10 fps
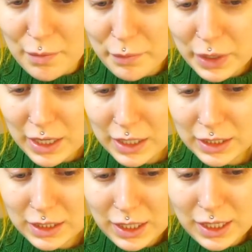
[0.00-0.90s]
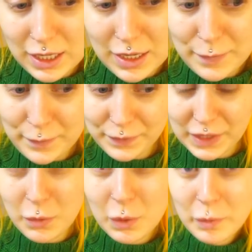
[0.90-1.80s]
but
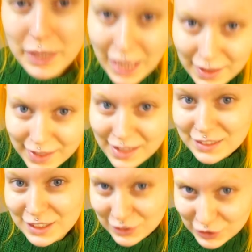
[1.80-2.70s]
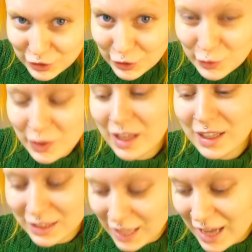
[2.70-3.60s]
it will be a lentil stew,
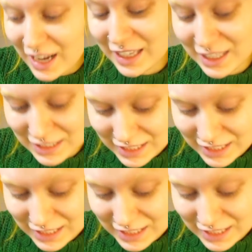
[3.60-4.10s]
that I can